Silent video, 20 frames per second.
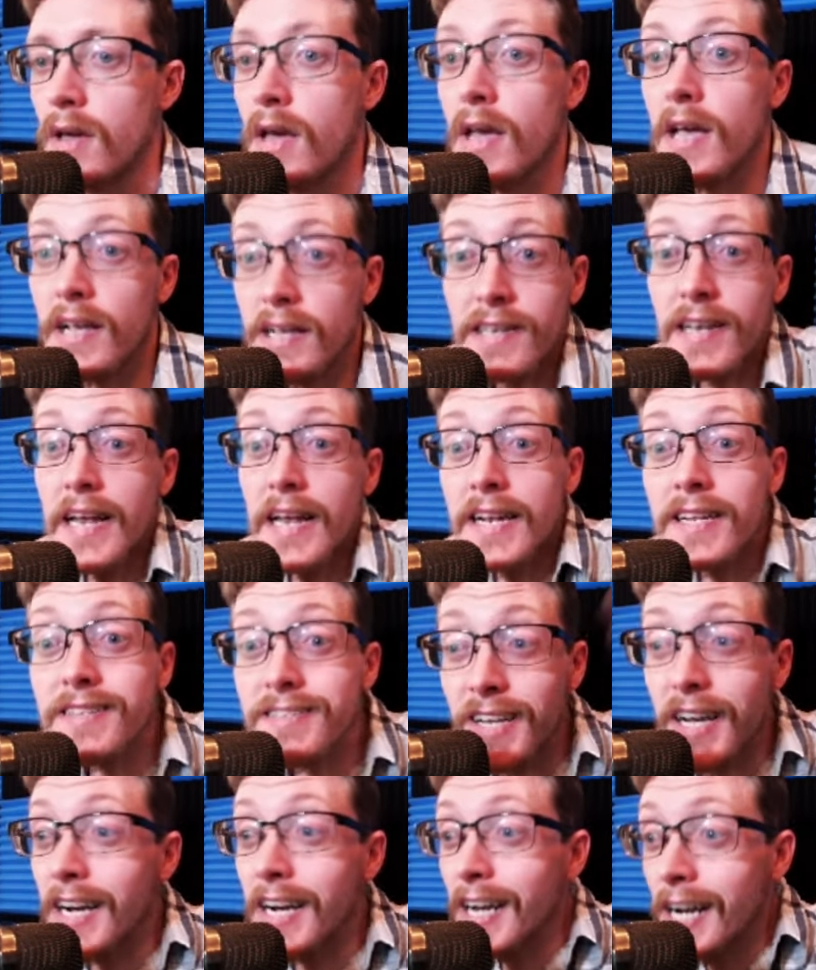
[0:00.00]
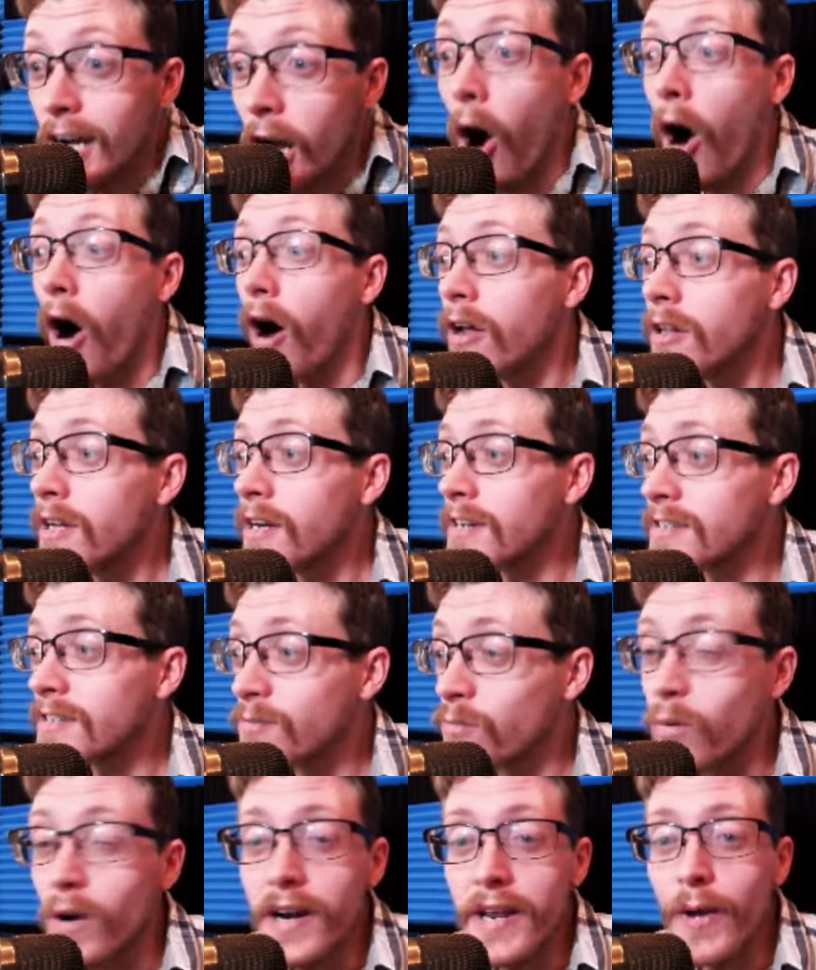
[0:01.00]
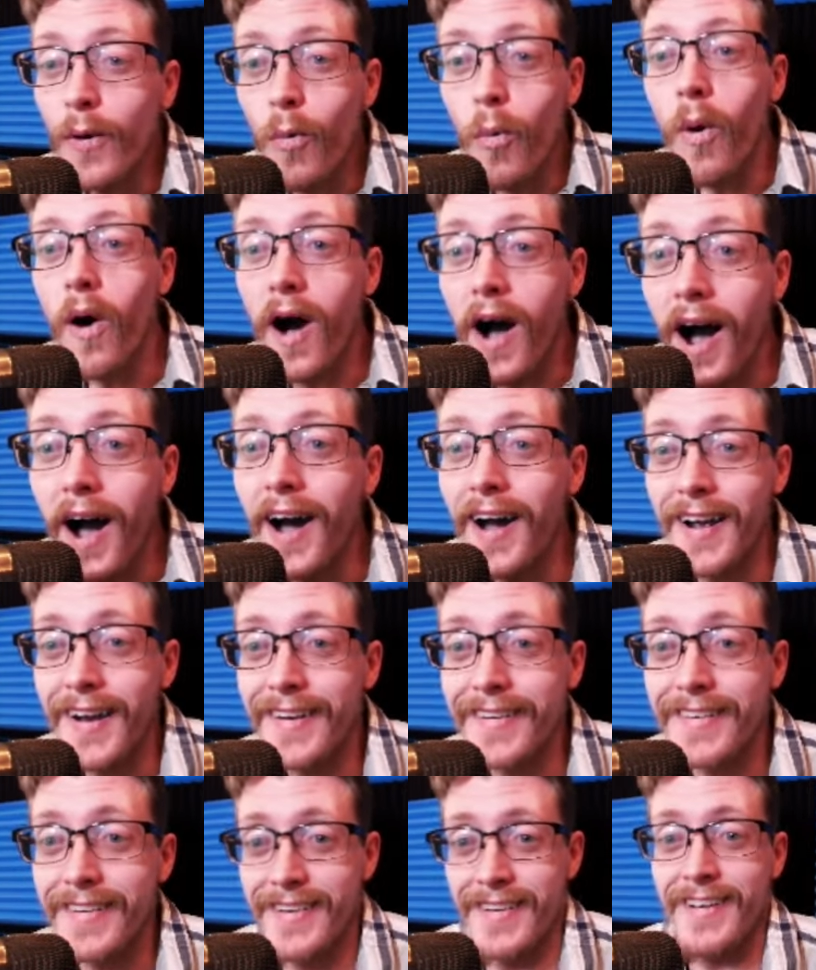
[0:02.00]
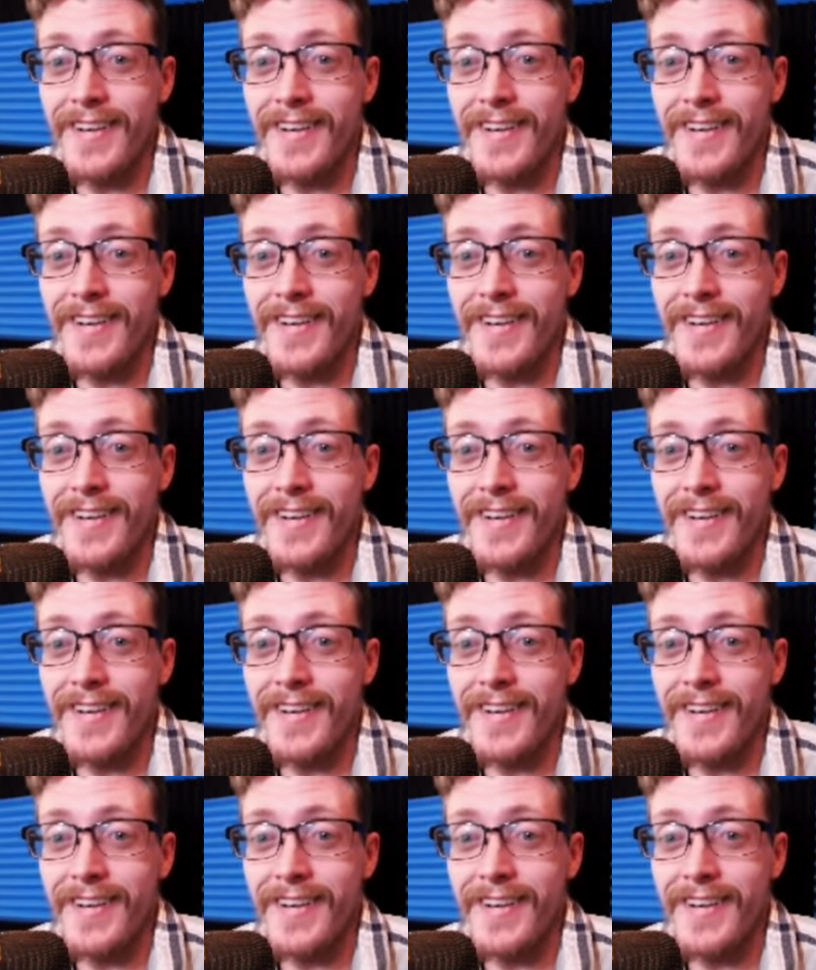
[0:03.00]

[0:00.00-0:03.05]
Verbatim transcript: And he's gonna call us? What do you want?